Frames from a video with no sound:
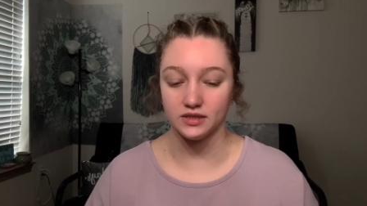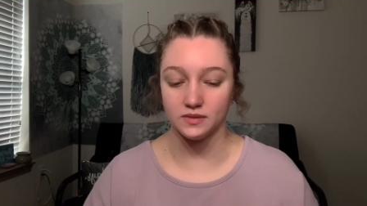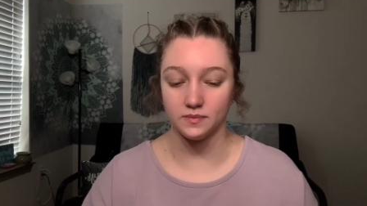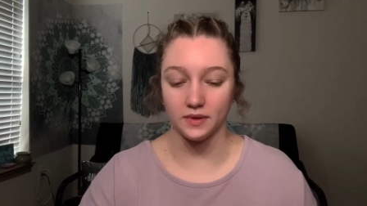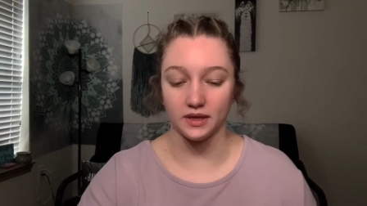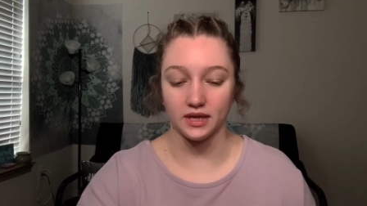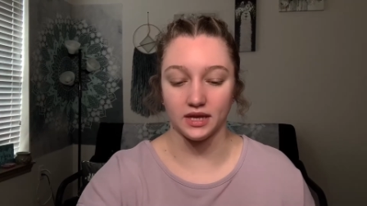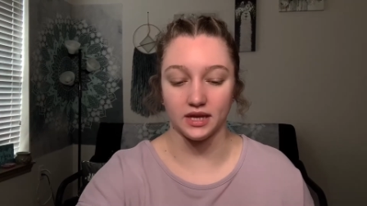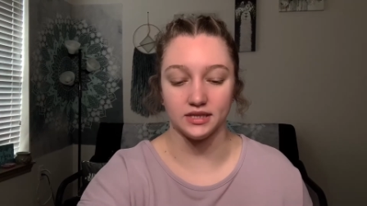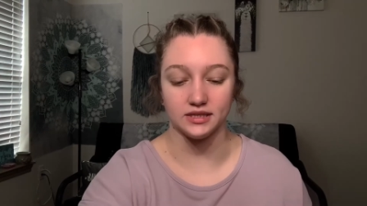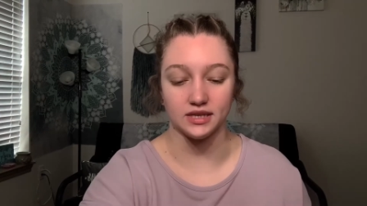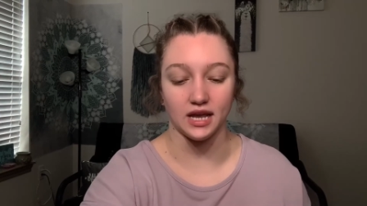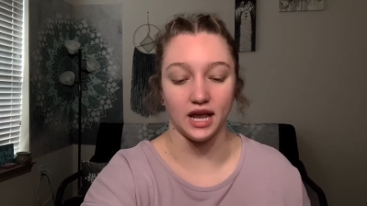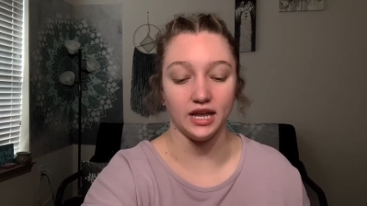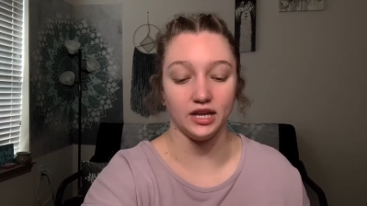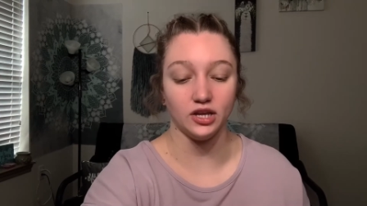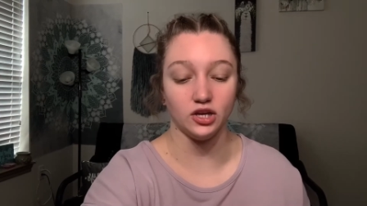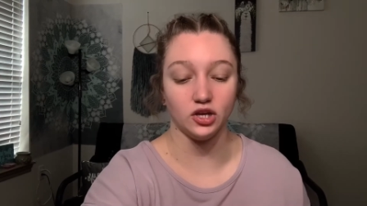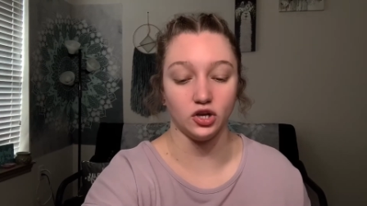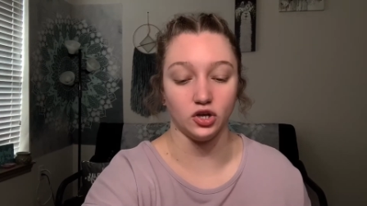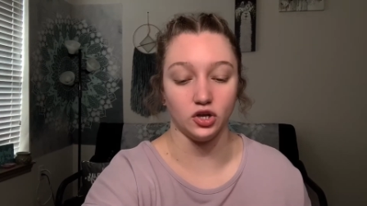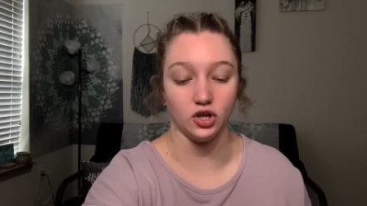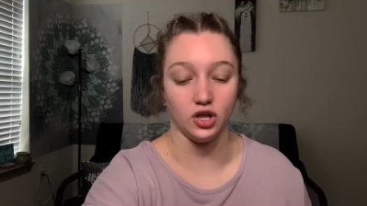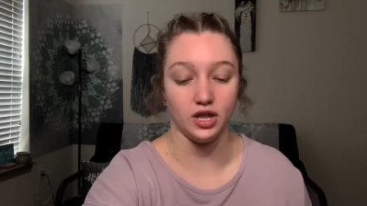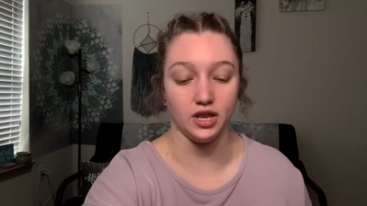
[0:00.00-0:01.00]
because I
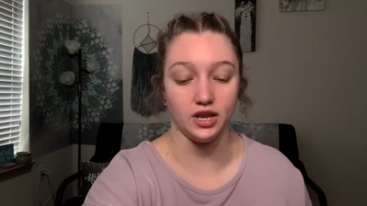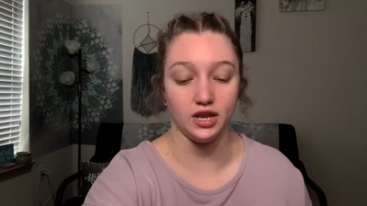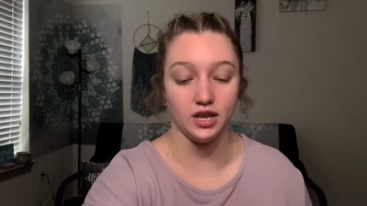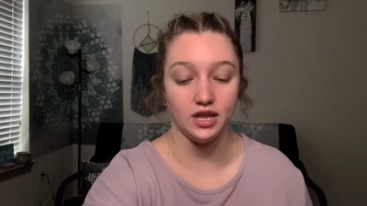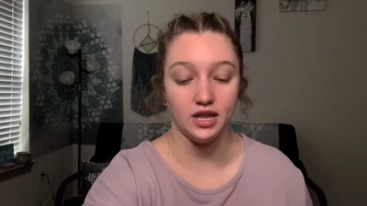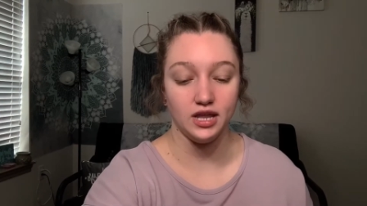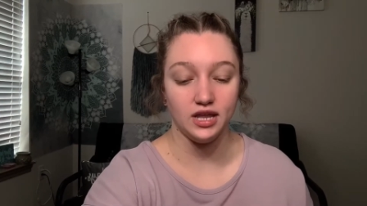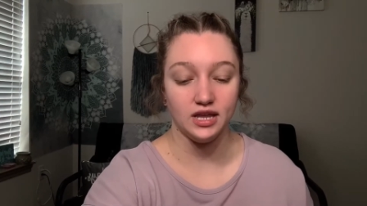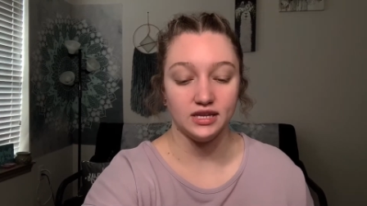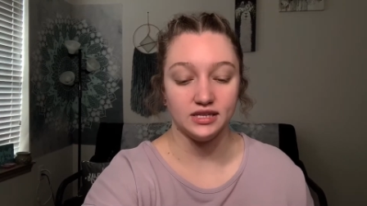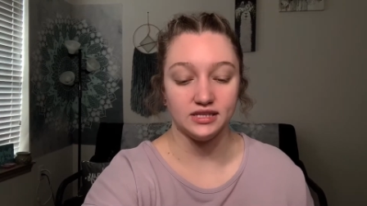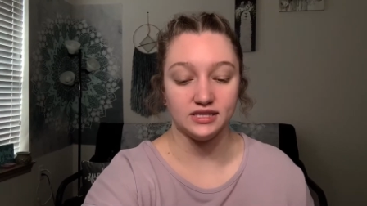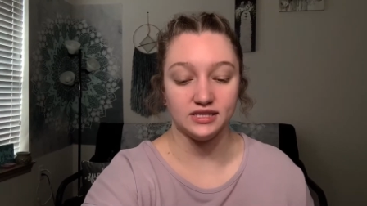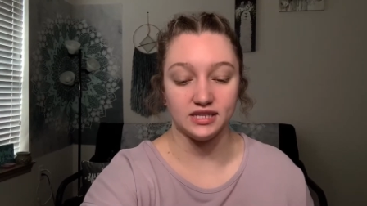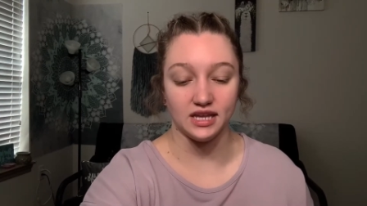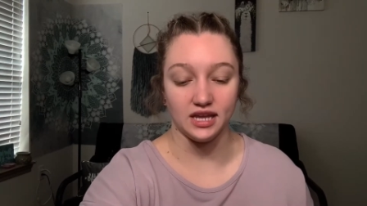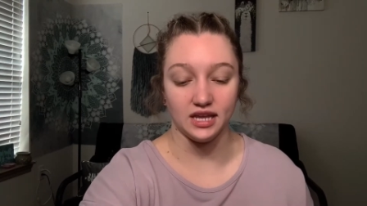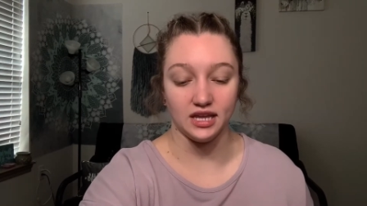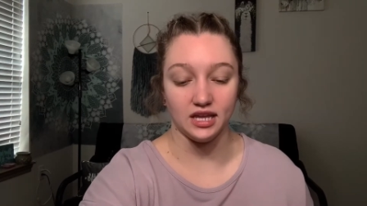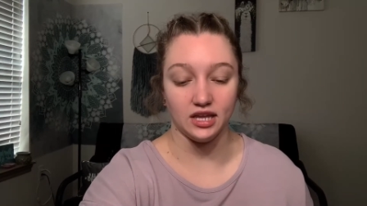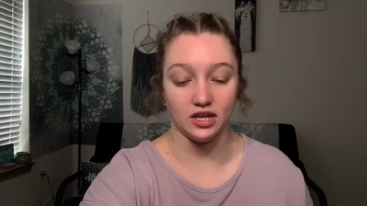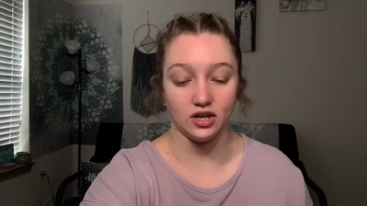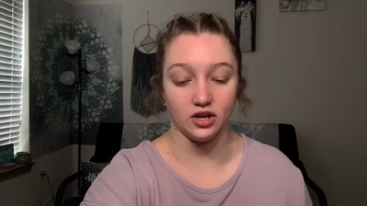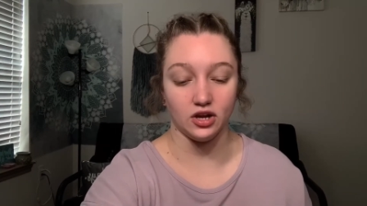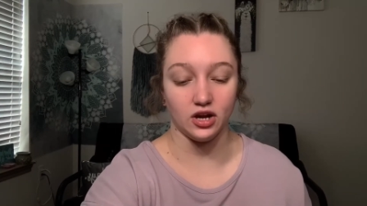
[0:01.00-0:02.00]
could sit
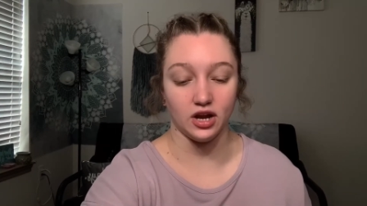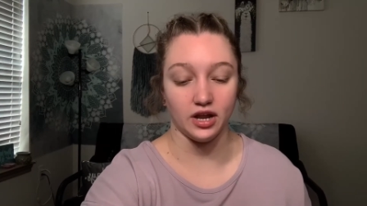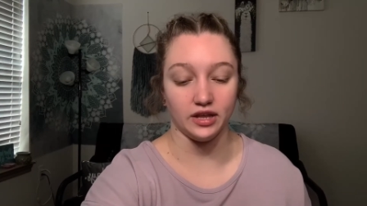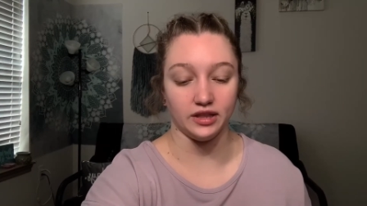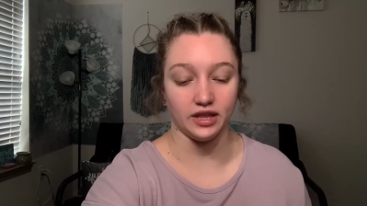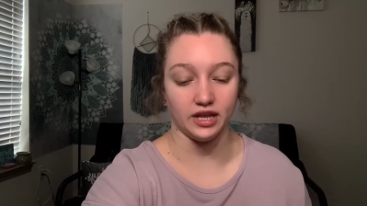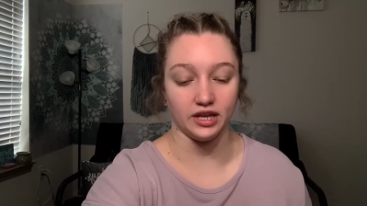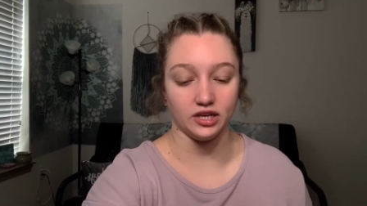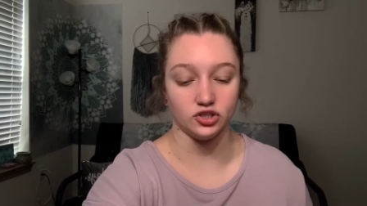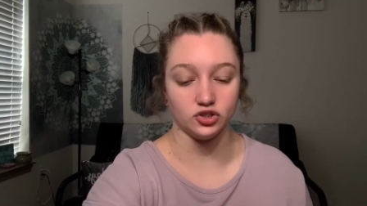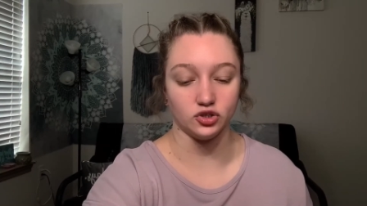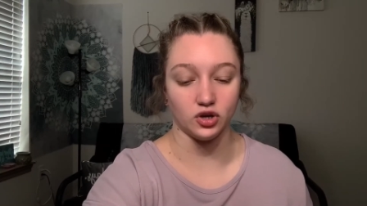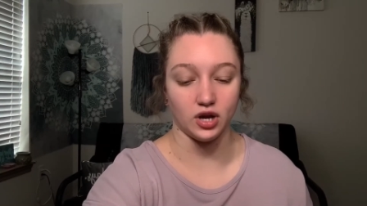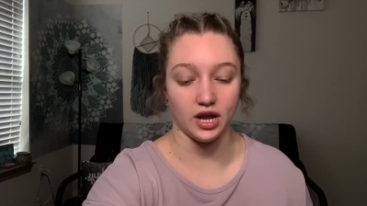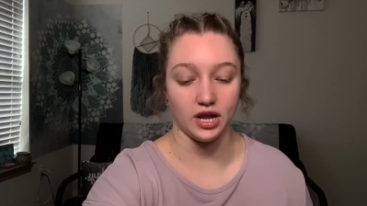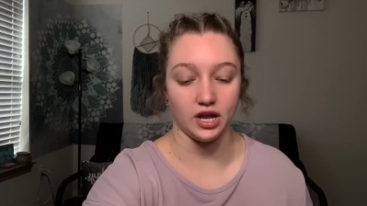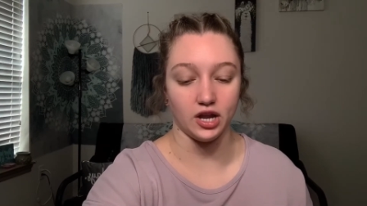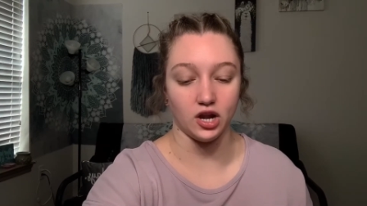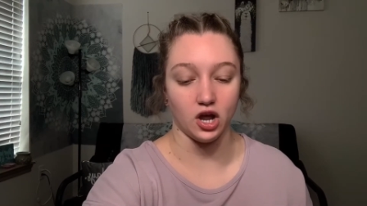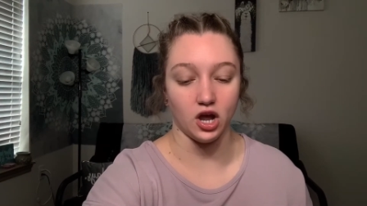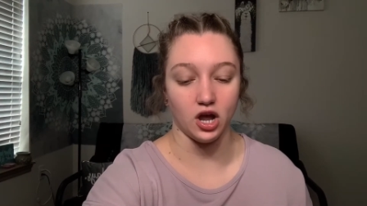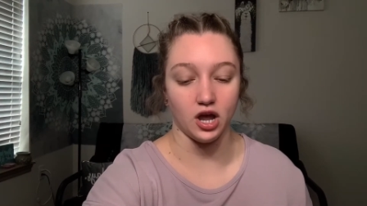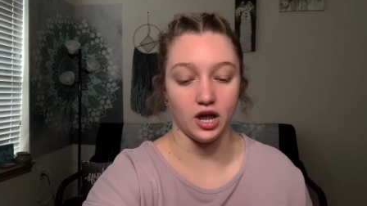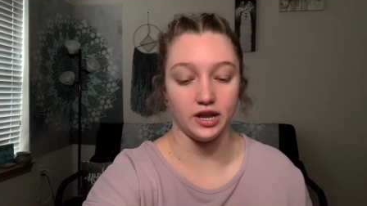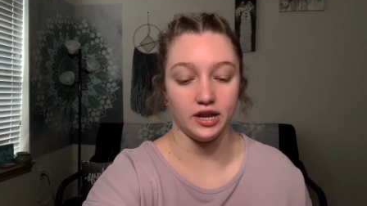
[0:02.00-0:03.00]
here and like try it
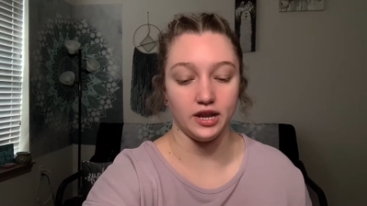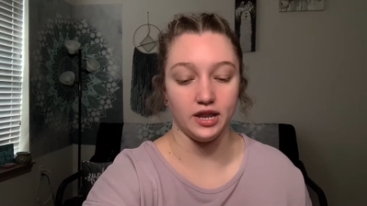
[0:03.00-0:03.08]
on,